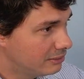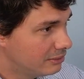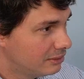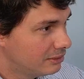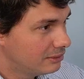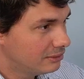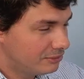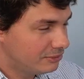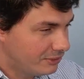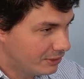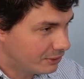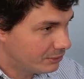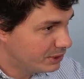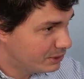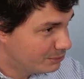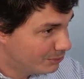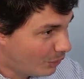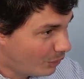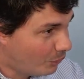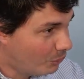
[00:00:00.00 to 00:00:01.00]
a very
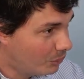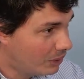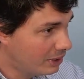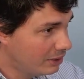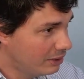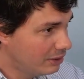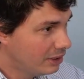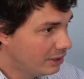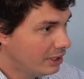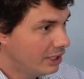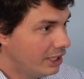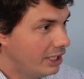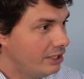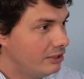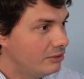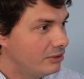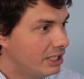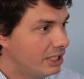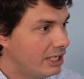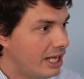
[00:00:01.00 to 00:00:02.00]
small one, and you
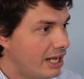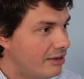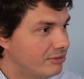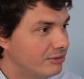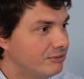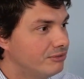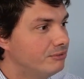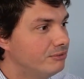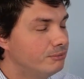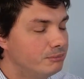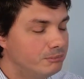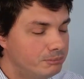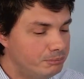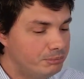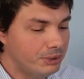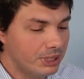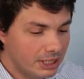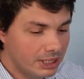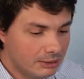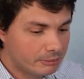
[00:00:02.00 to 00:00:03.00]
can have a
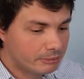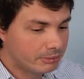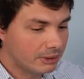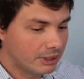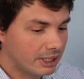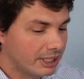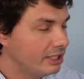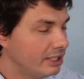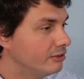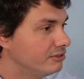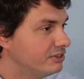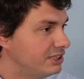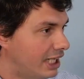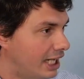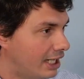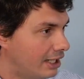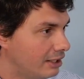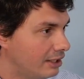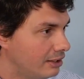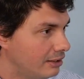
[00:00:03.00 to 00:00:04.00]
big plate of
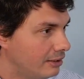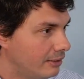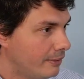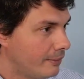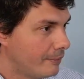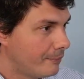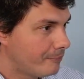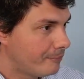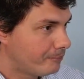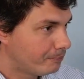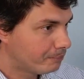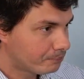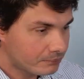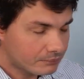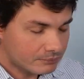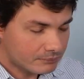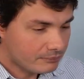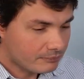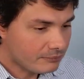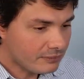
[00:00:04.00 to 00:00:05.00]
salad.
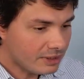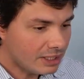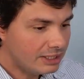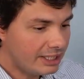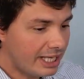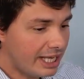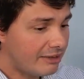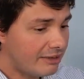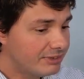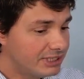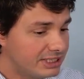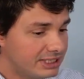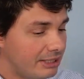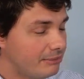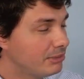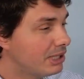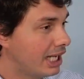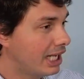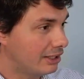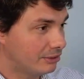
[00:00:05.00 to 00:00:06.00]
They have the same
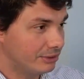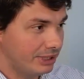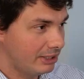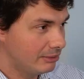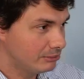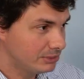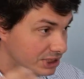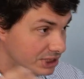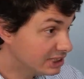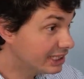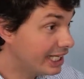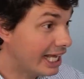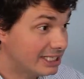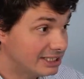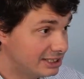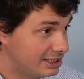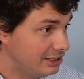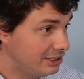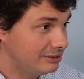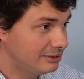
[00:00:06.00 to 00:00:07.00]
calorie. I'm just
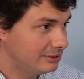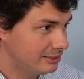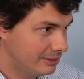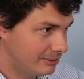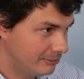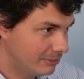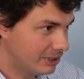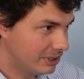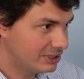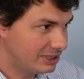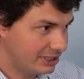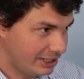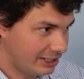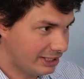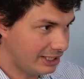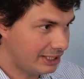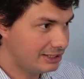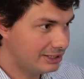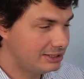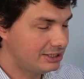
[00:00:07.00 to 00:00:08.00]
guessing. I'm not saying
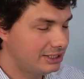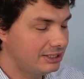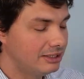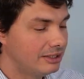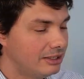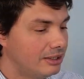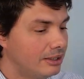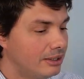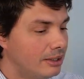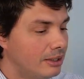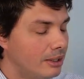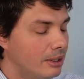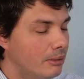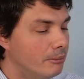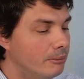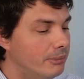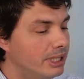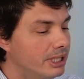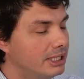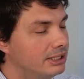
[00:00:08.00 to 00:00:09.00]
that is it.
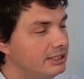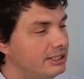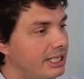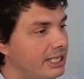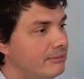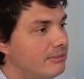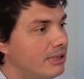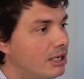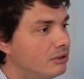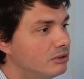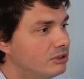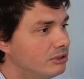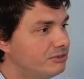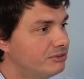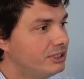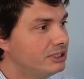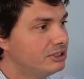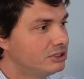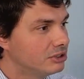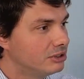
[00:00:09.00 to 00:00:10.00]
But the amount of
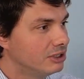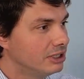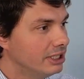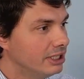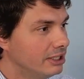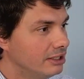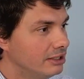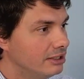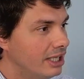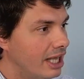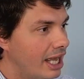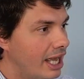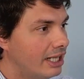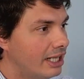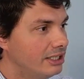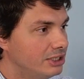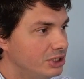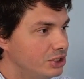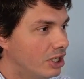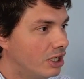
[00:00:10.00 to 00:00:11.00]
insulin that
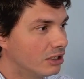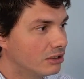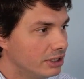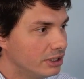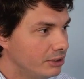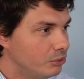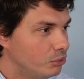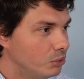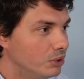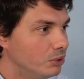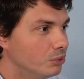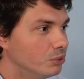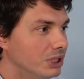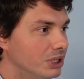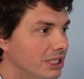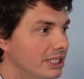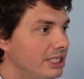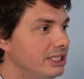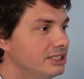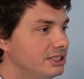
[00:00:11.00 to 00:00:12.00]
the chocolate will
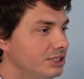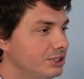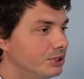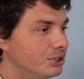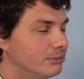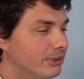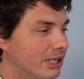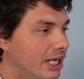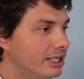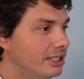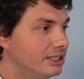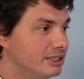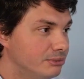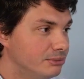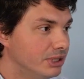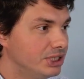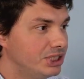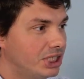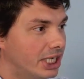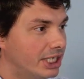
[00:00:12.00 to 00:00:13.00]
release in your body is
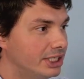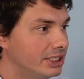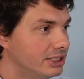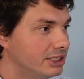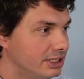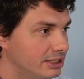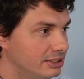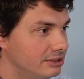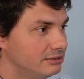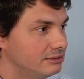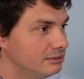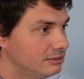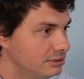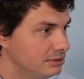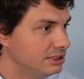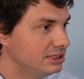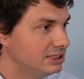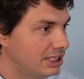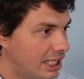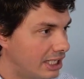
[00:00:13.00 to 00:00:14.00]
much higher than the
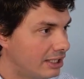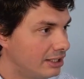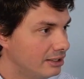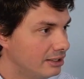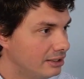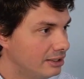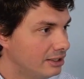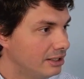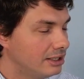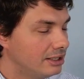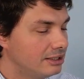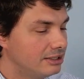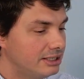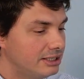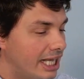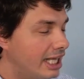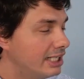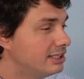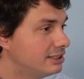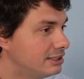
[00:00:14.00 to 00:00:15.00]
salad.
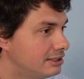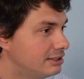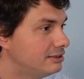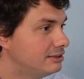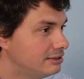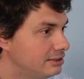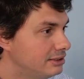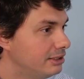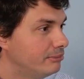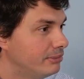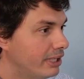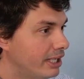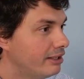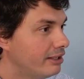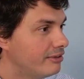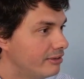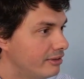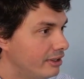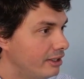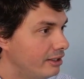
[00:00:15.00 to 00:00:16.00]
That's the main
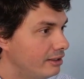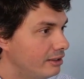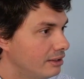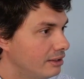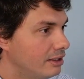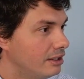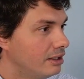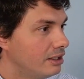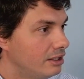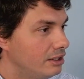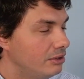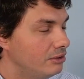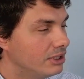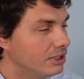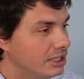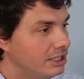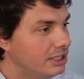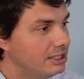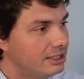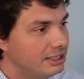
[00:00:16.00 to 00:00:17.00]
thing. You can
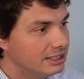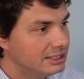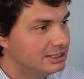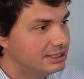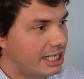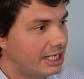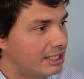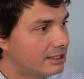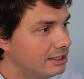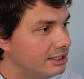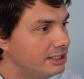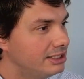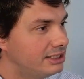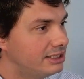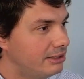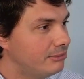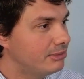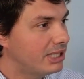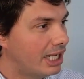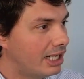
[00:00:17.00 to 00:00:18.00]
eat exactly the
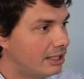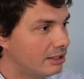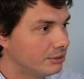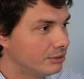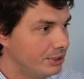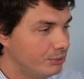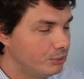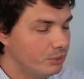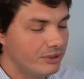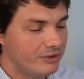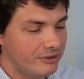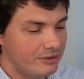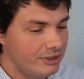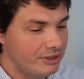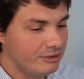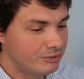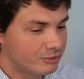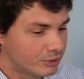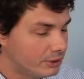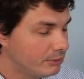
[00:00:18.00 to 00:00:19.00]
same calorie with
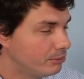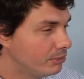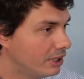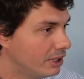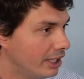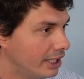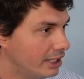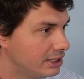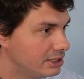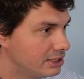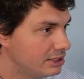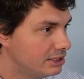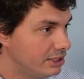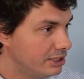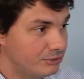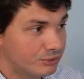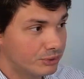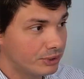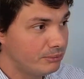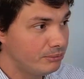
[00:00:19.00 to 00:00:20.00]
different plates,
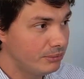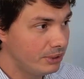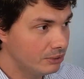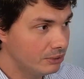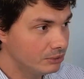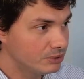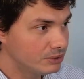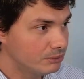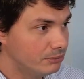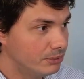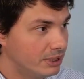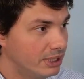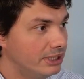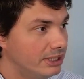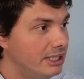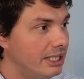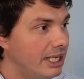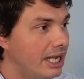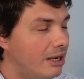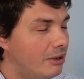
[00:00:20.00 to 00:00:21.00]
different meals, but
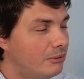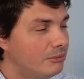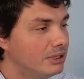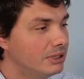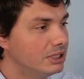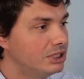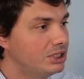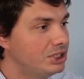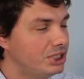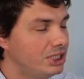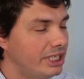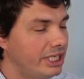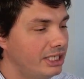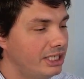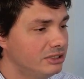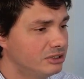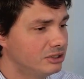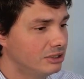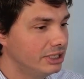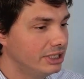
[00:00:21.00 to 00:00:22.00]
how much
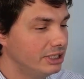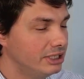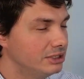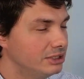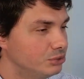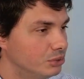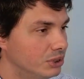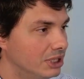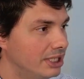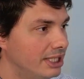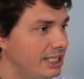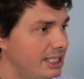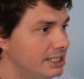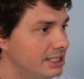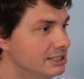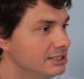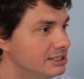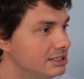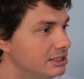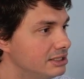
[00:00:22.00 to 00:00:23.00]
insulin is released,